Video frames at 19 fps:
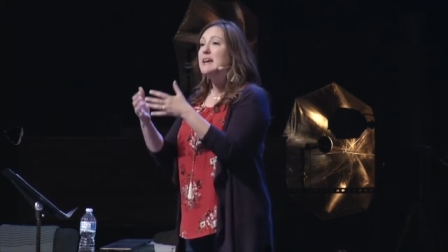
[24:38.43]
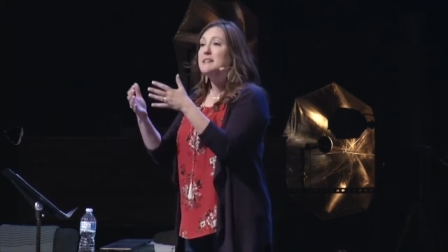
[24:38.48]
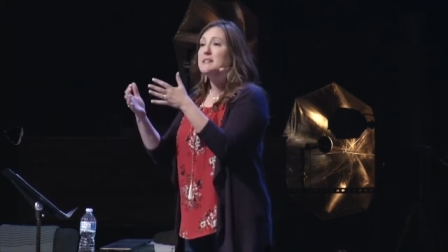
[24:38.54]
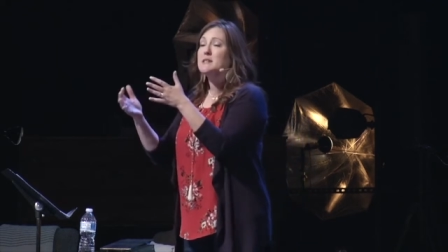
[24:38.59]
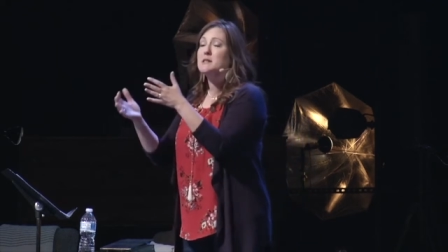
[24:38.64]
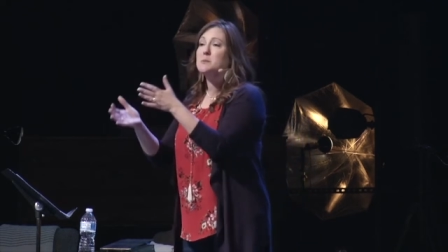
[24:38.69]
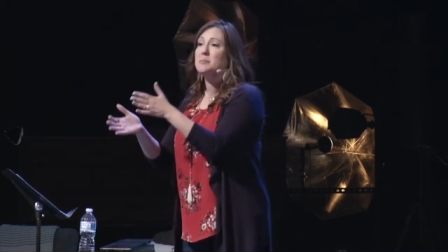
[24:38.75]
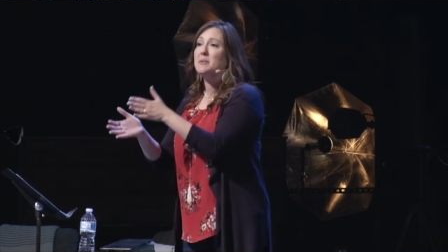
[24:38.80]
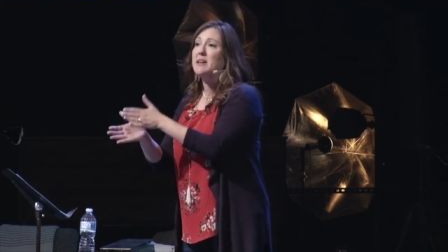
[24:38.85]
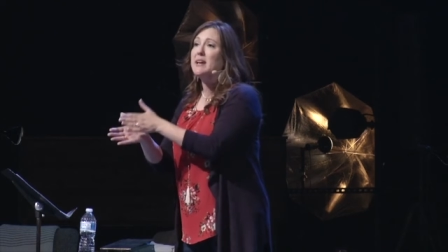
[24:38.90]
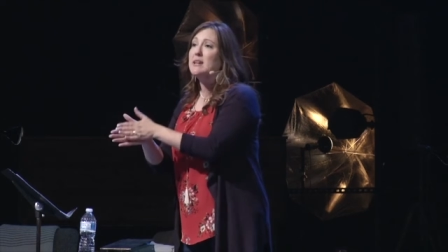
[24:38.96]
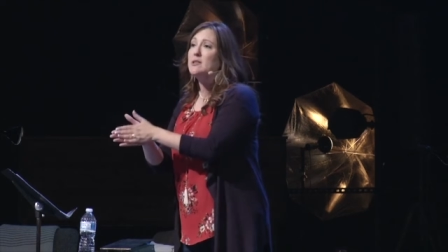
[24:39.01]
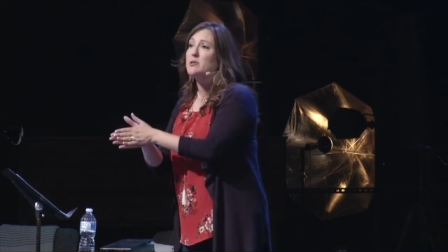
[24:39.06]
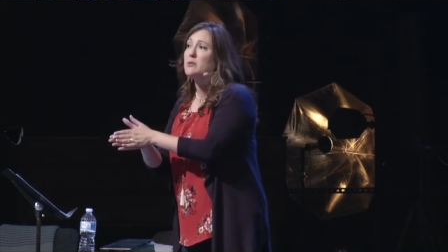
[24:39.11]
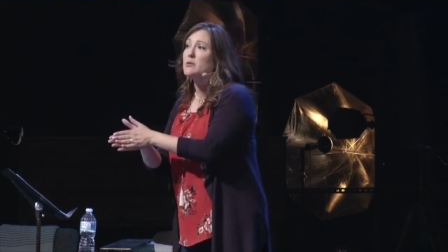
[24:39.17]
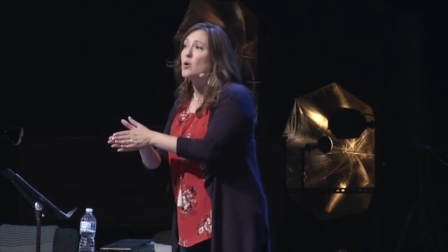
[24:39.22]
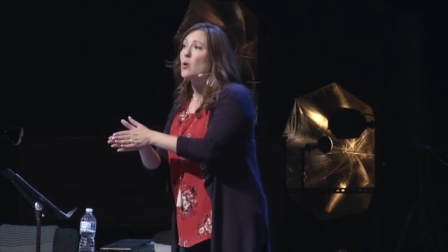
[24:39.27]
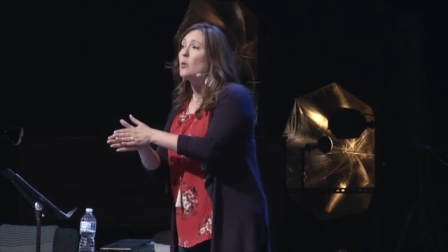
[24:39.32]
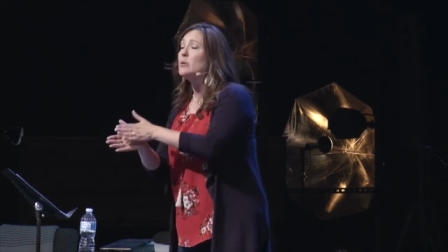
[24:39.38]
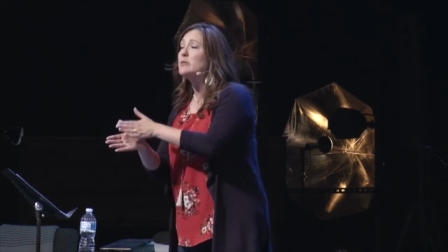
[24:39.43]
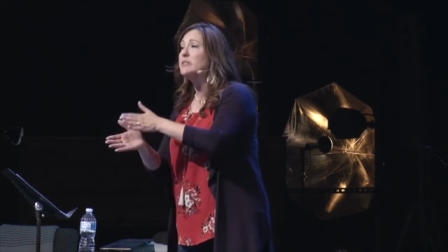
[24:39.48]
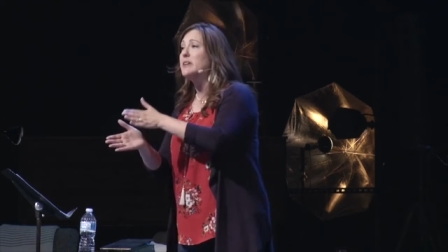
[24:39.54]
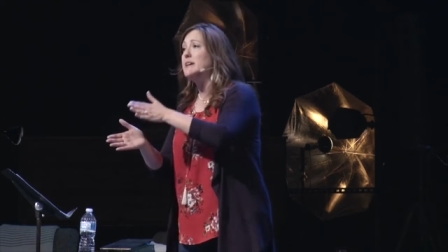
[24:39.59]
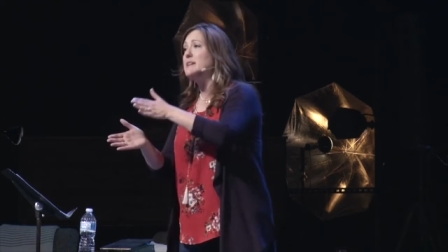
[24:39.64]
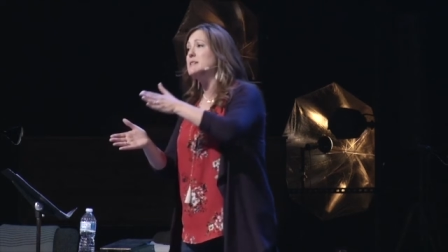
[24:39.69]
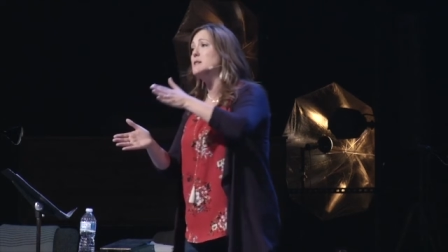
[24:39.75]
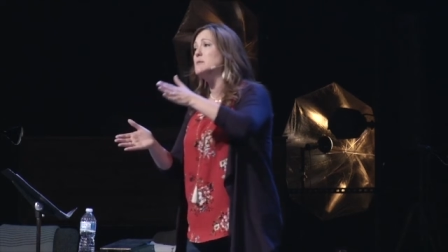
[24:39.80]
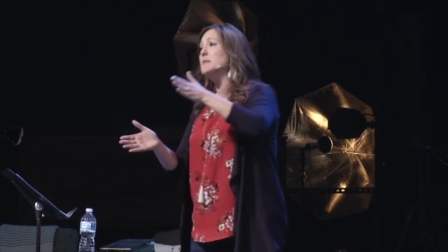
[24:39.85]
displayed through the Old
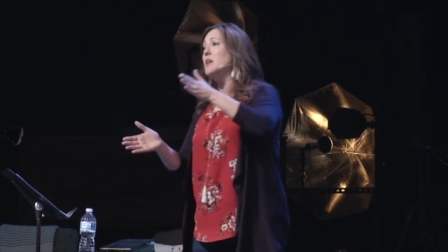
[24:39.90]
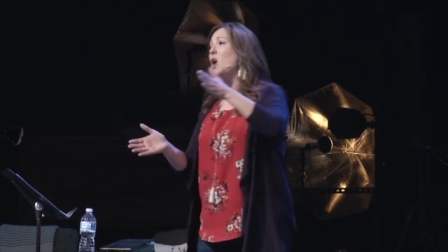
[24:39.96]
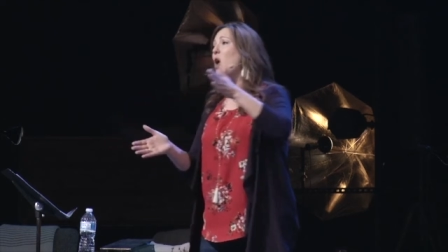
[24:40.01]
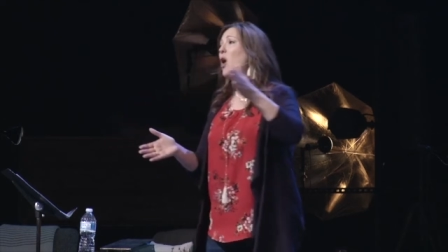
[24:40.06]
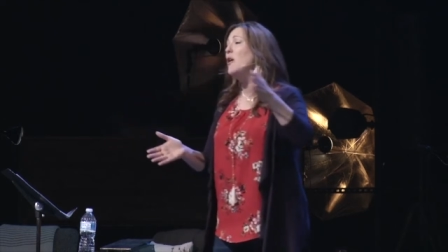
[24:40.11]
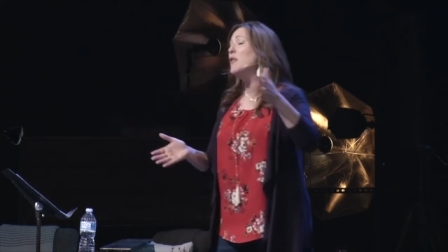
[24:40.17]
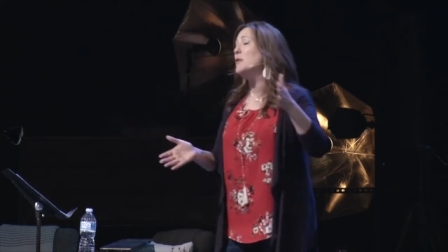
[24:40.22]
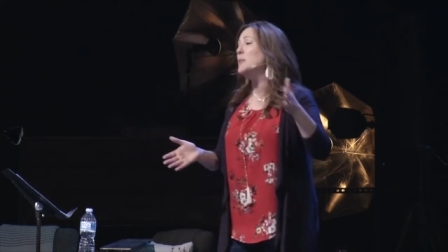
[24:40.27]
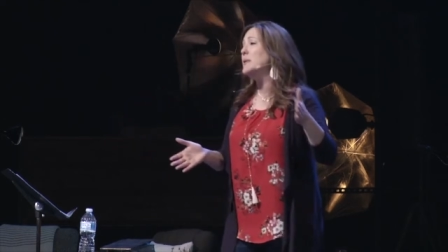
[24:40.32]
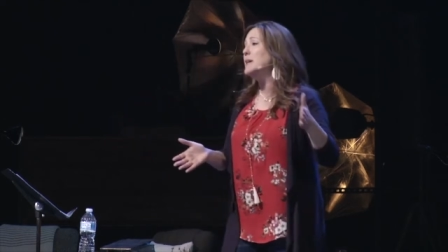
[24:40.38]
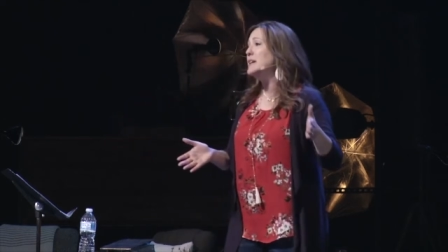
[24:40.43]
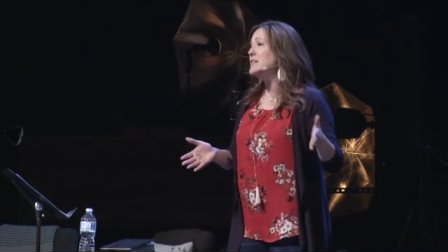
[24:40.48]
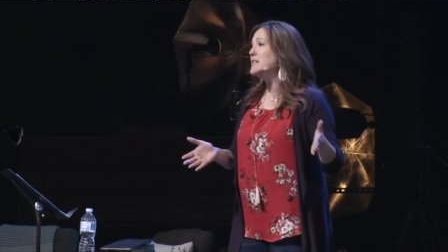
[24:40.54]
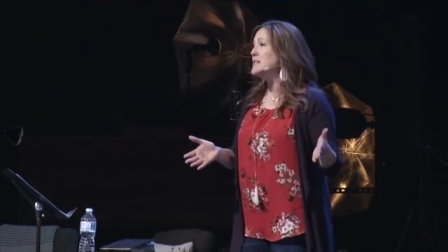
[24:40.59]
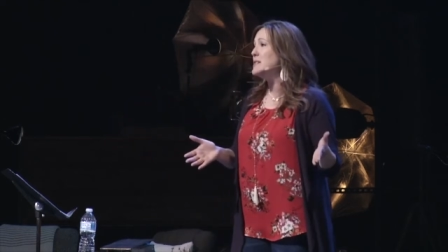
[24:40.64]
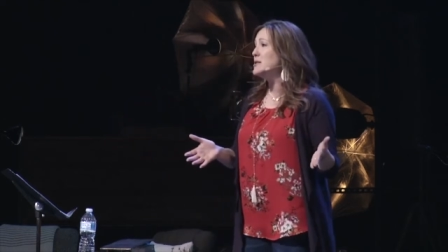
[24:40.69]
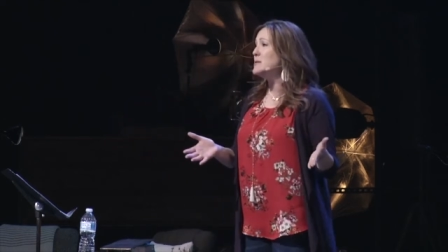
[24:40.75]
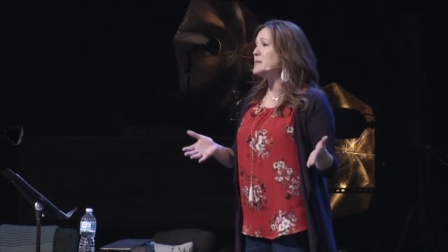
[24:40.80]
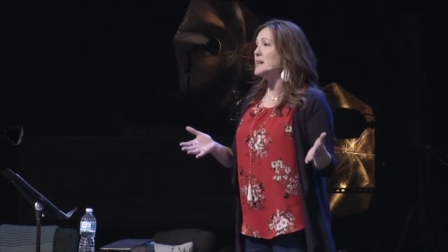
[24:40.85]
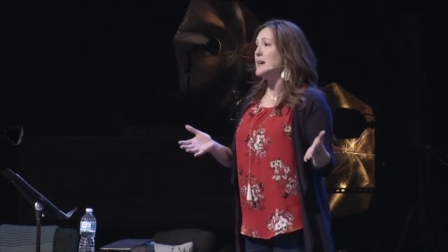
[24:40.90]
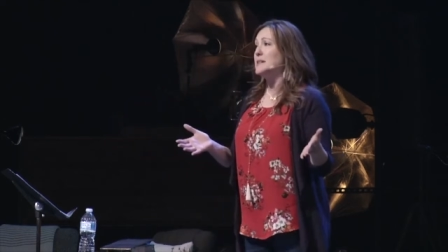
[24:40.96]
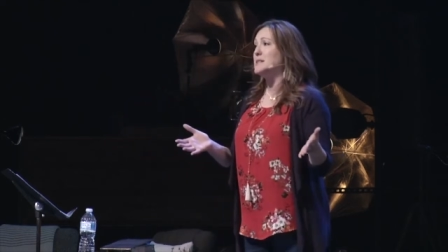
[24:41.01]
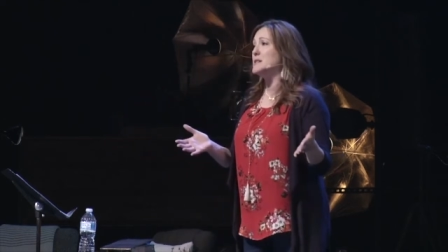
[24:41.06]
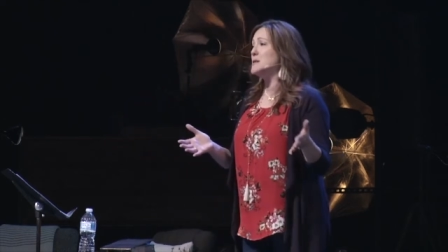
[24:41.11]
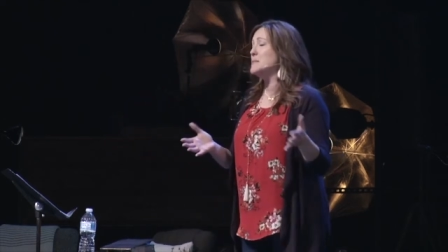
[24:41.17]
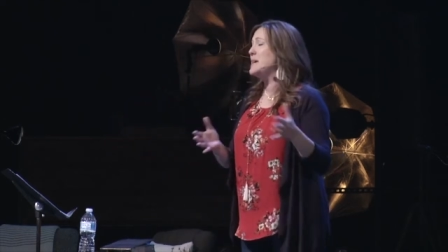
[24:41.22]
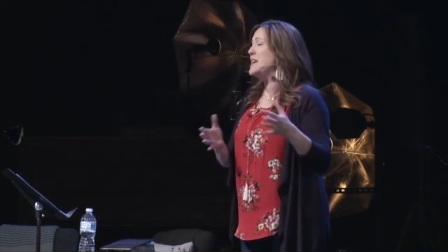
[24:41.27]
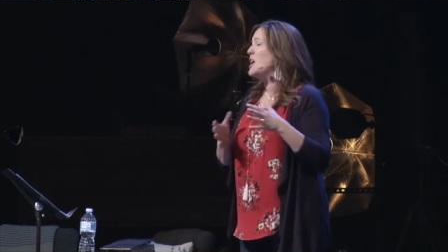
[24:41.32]
Testament all the way to the New
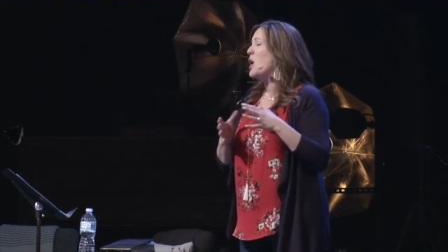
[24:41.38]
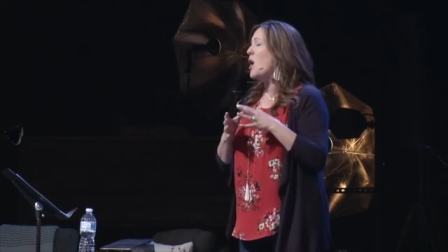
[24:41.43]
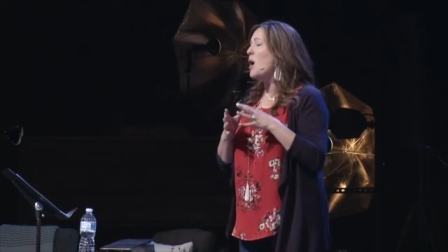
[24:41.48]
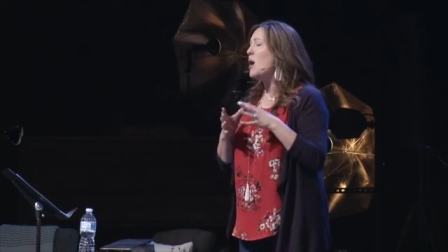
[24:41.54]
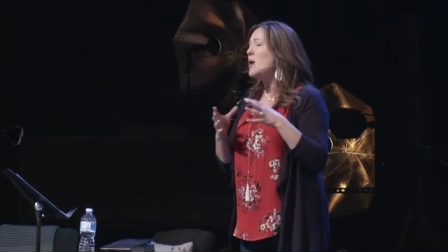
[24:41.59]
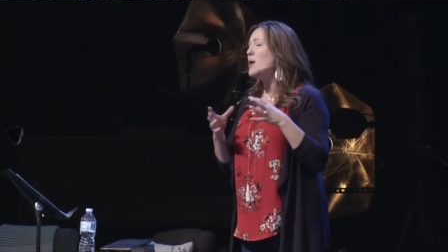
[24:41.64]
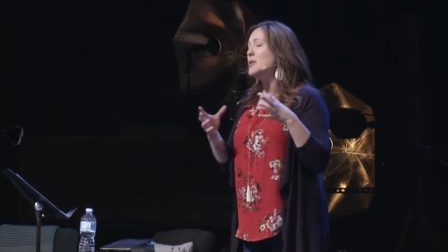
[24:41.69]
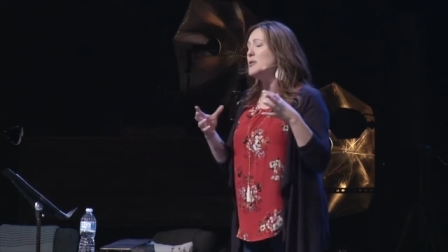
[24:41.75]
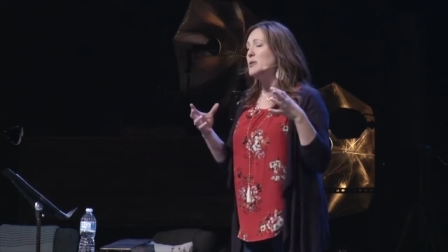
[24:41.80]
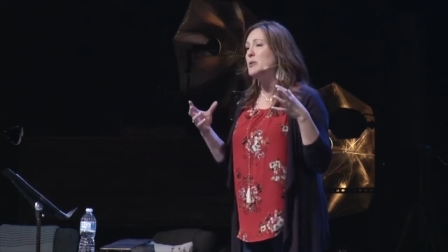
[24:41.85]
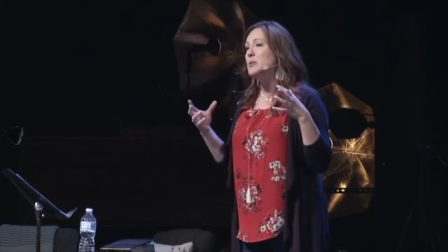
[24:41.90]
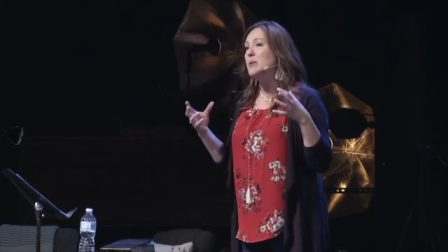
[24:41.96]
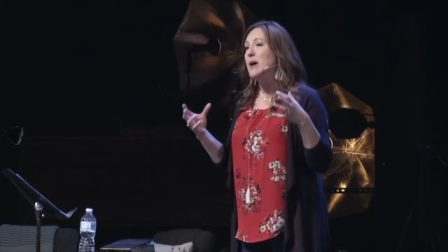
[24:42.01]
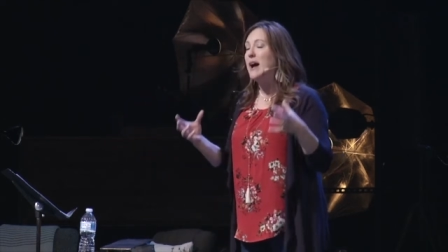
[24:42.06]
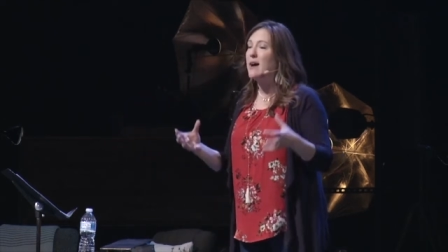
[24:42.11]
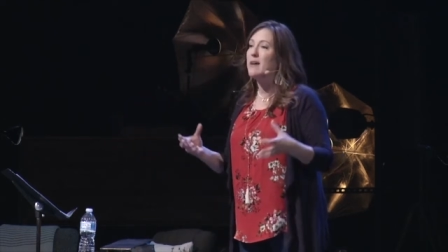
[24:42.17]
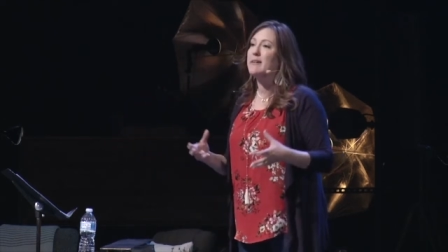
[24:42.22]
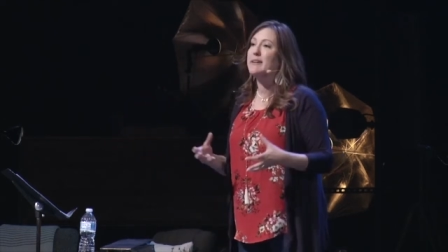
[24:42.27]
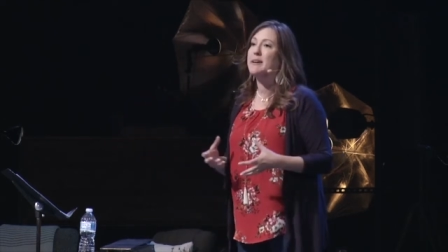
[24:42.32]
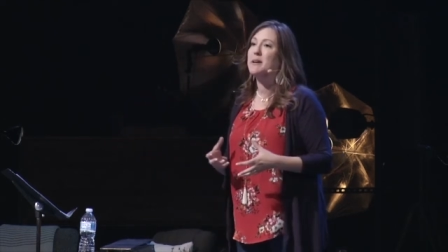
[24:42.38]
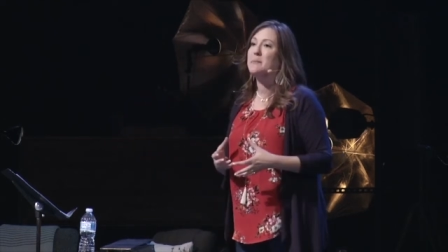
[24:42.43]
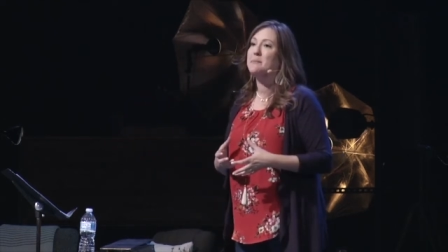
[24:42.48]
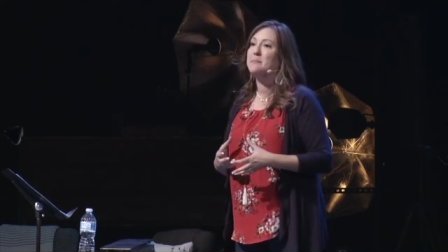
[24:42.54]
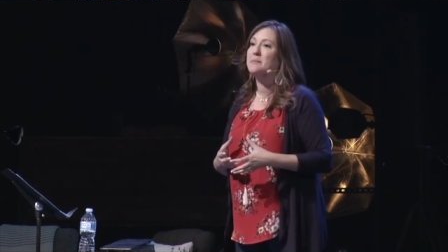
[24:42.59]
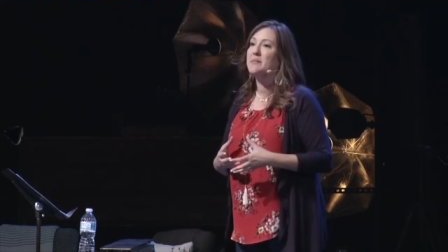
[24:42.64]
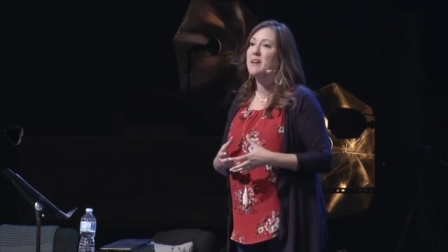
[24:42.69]
Testament and all throughout it.